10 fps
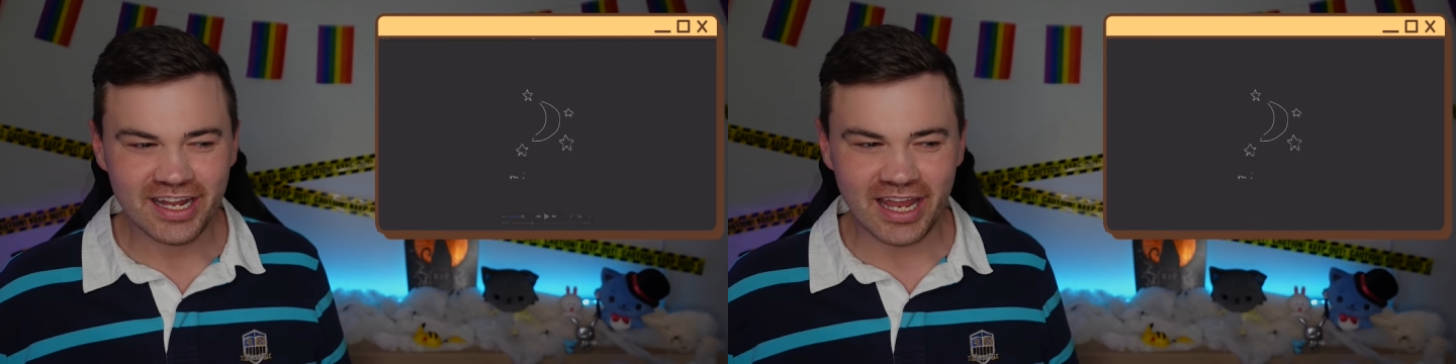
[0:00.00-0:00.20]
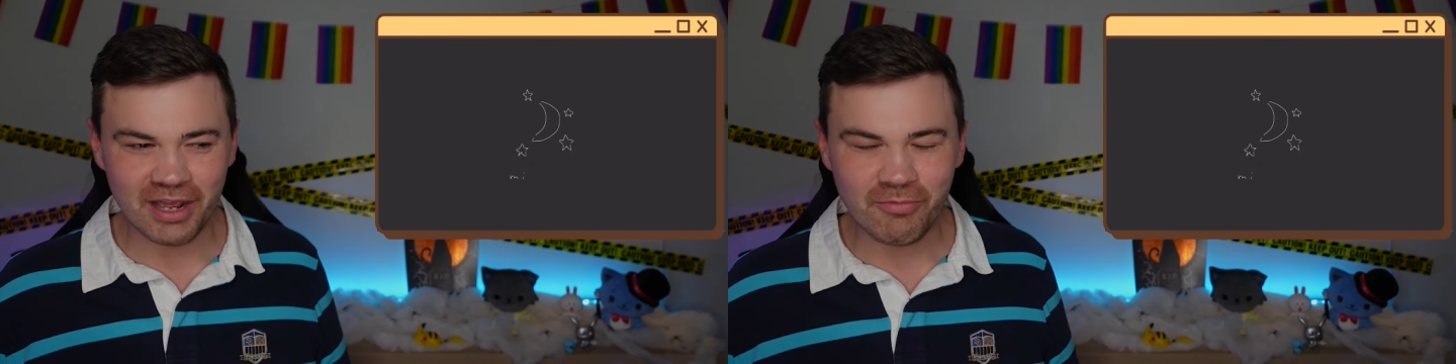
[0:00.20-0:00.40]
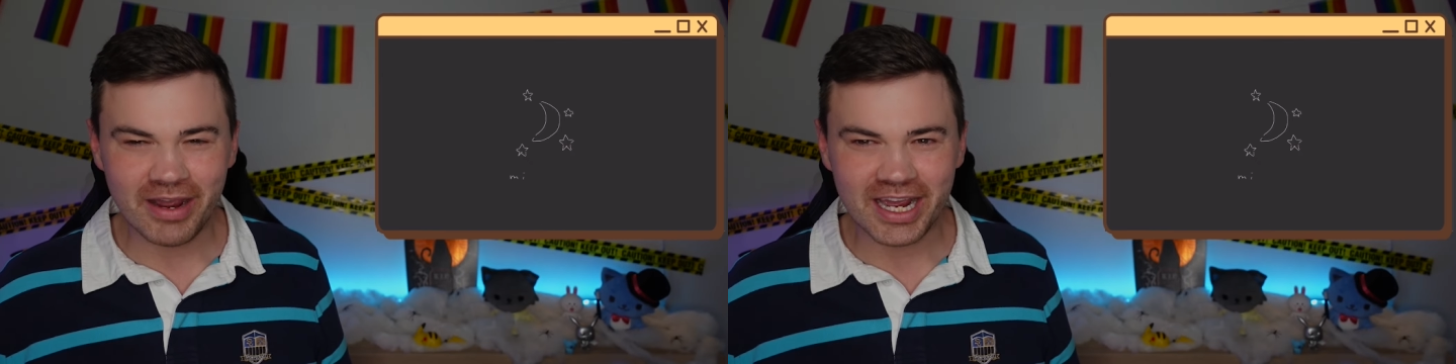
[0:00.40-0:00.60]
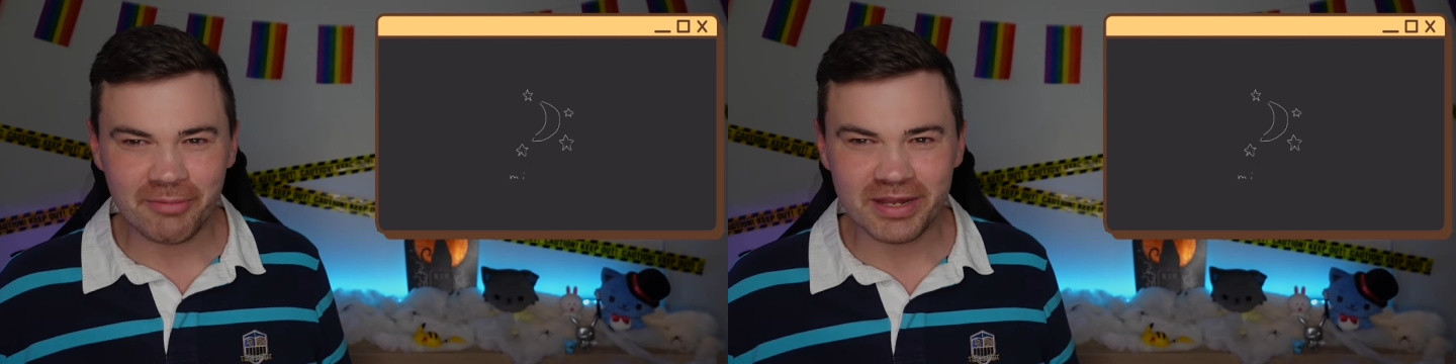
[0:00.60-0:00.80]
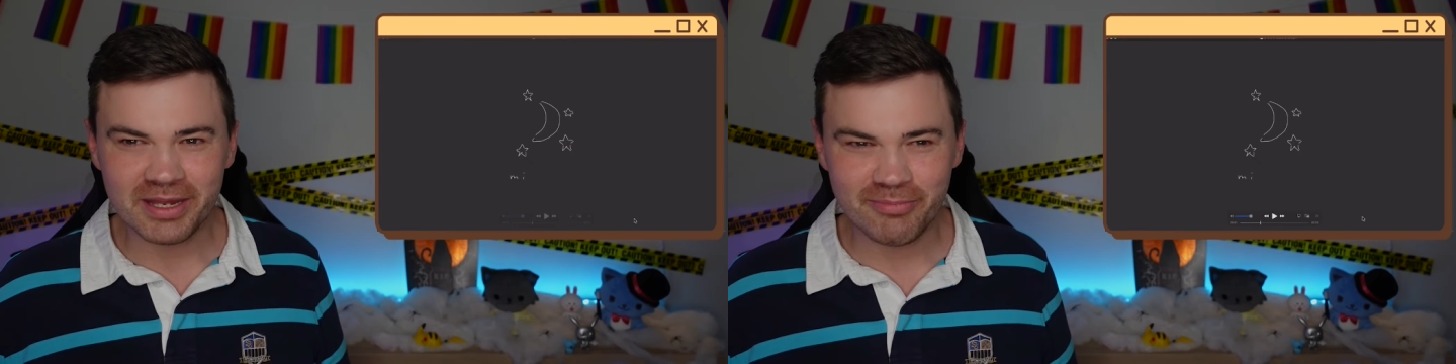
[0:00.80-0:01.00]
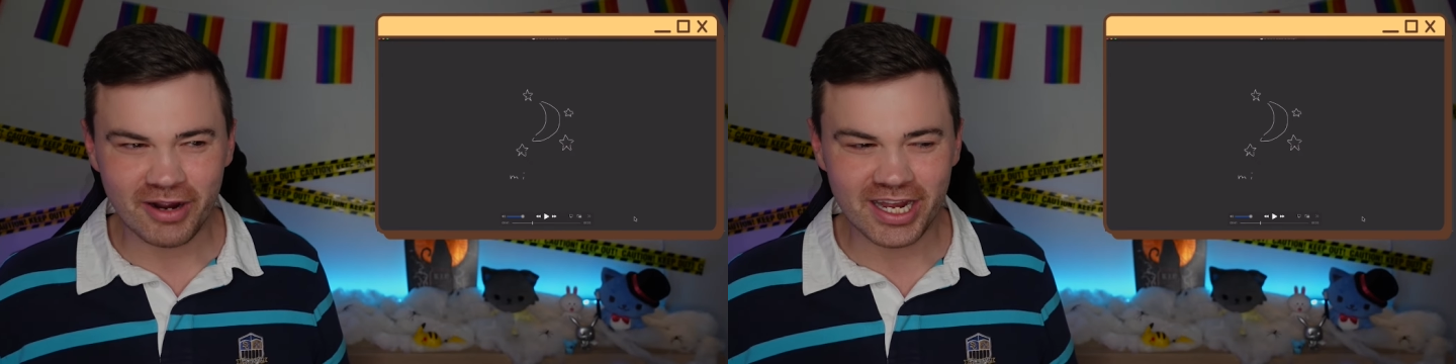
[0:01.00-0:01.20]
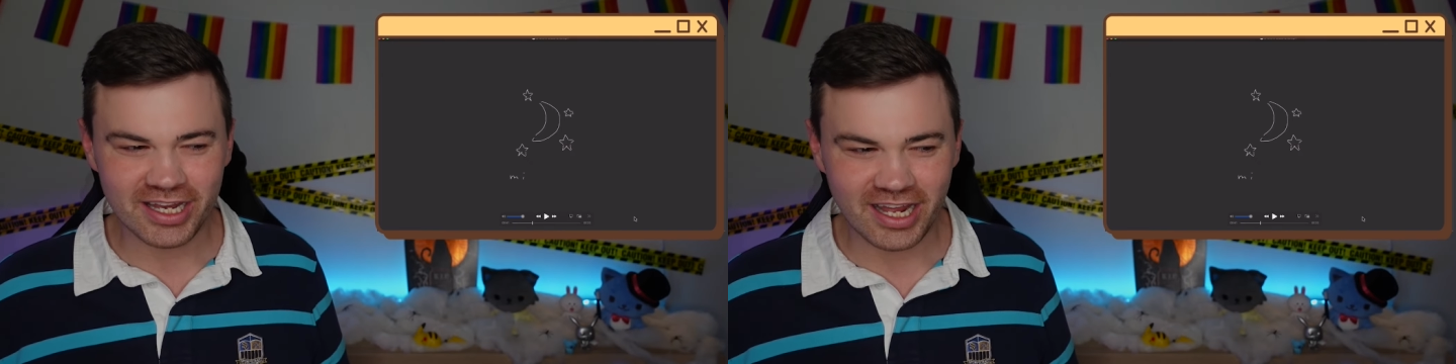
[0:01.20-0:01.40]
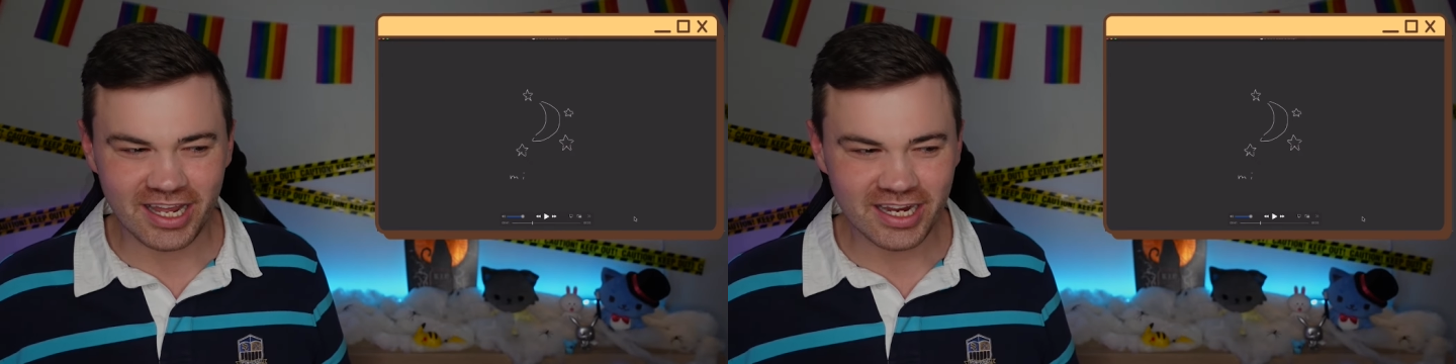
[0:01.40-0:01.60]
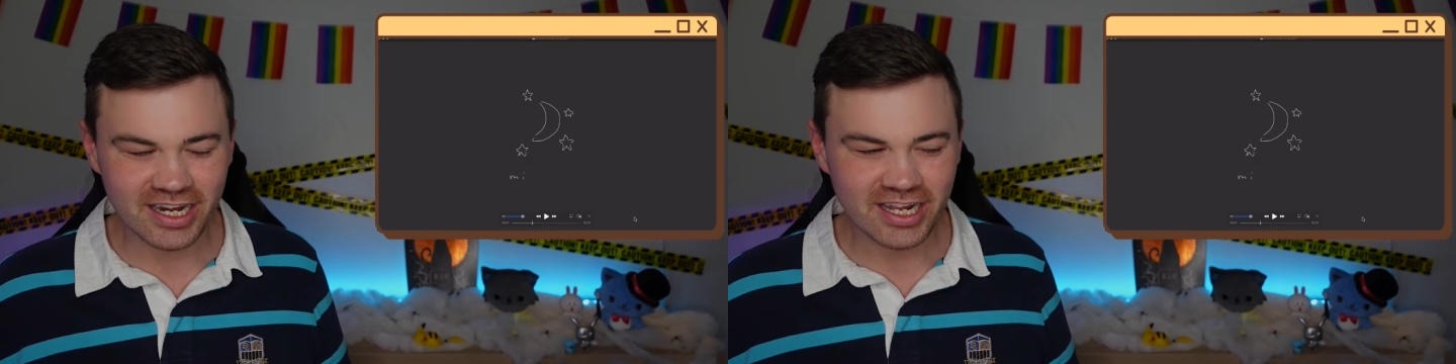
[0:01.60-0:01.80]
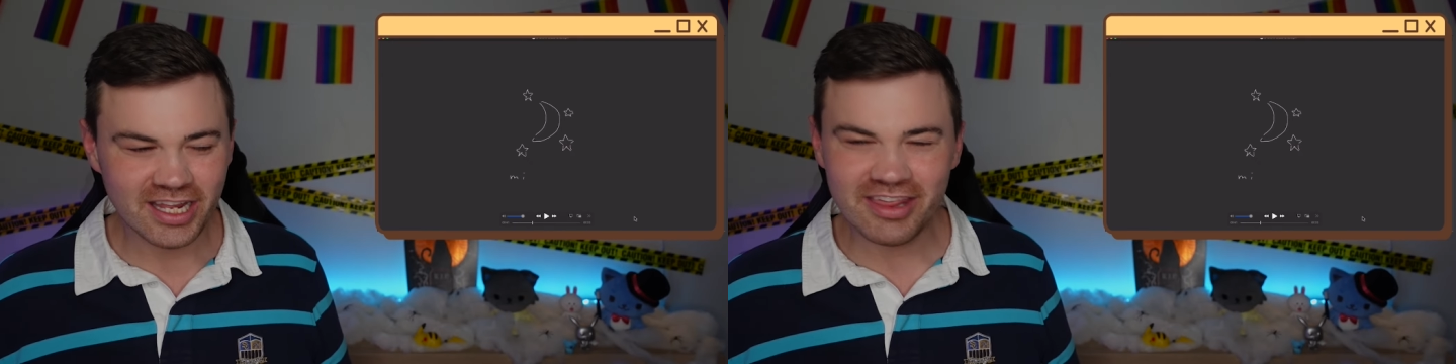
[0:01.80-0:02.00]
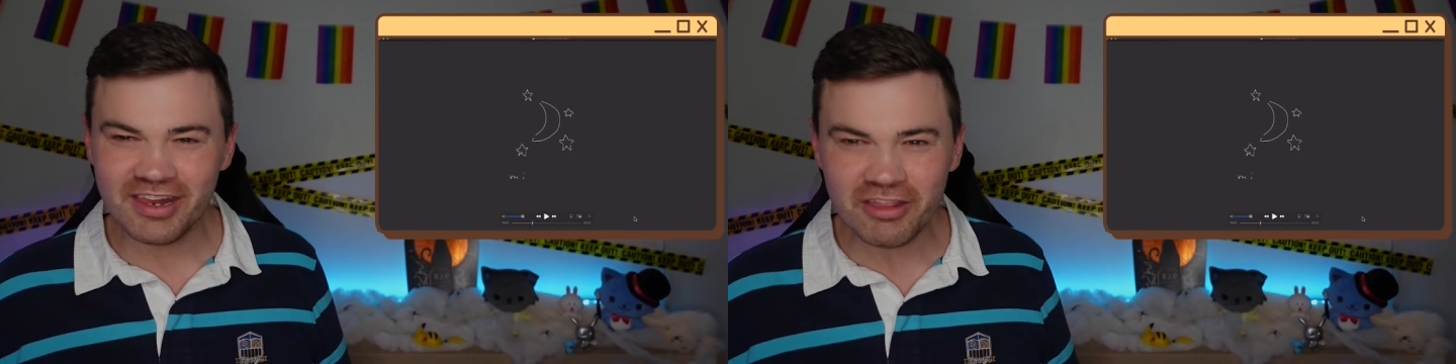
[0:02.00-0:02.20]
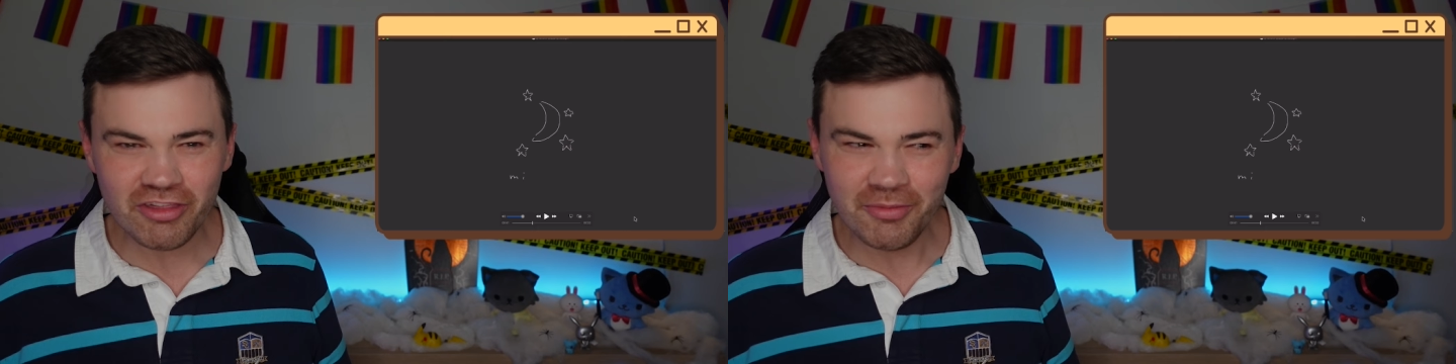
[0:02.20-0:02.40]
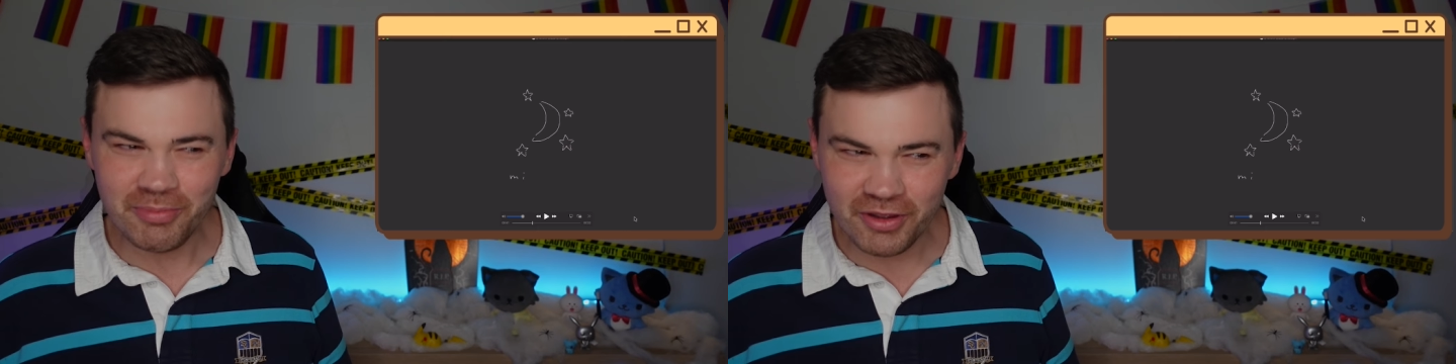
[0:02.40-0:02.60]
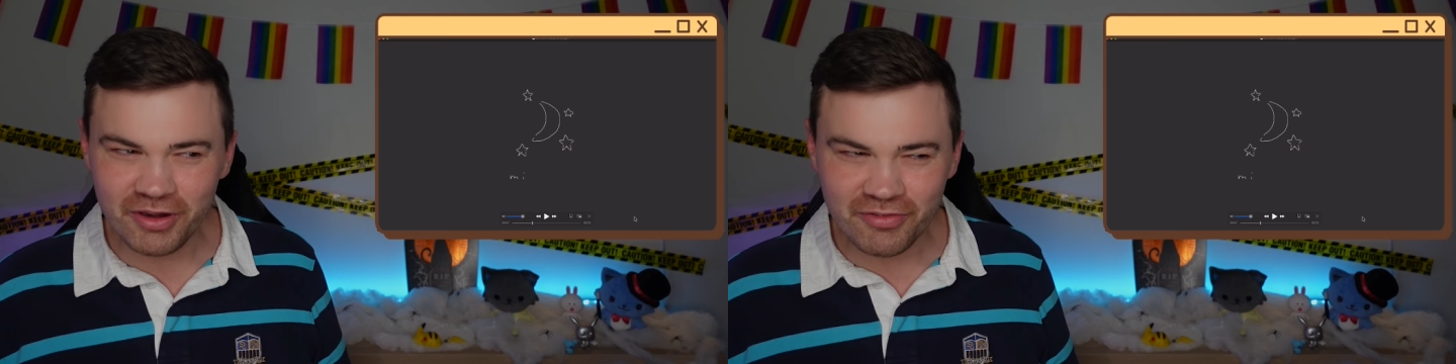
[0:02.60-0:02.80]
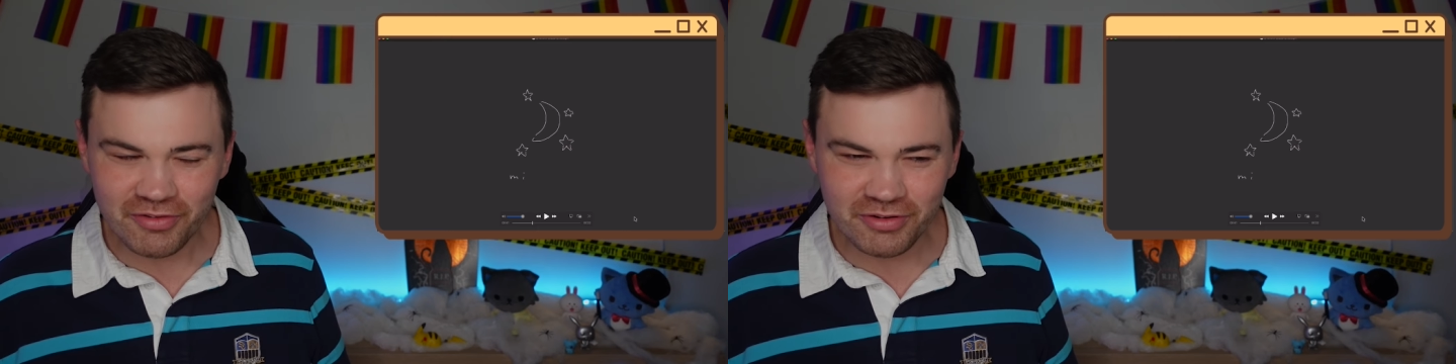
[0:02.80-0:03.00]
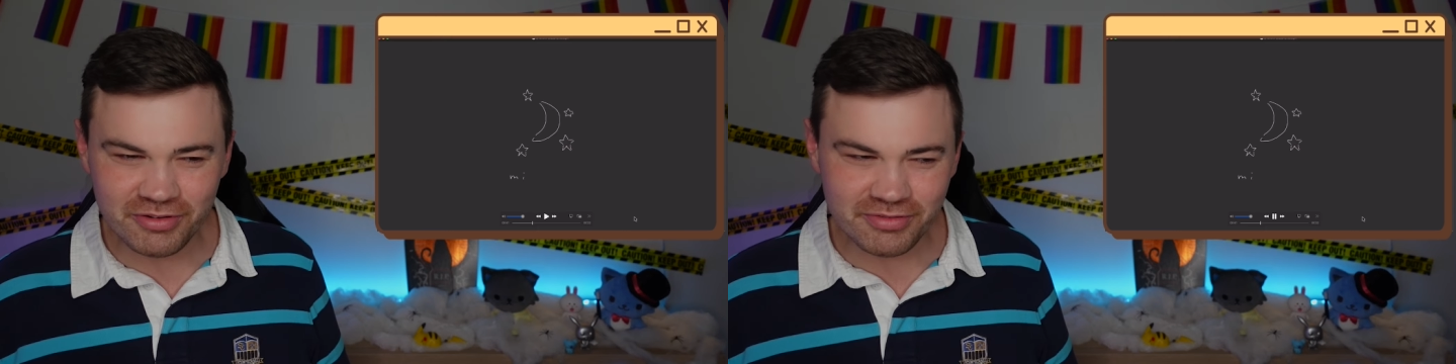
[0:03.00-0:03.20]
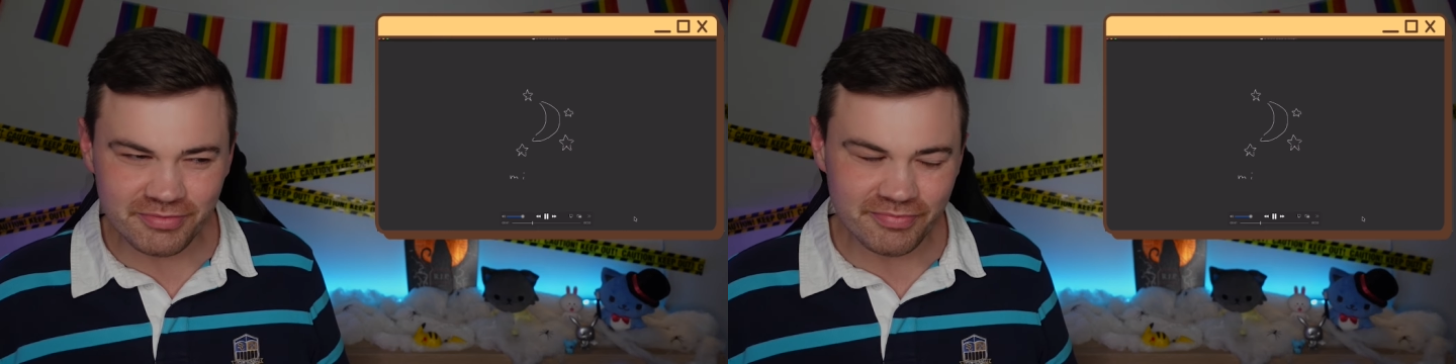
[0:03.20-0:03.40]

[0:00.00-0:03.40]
like wake up in the bright light. Isn't that so beautiful?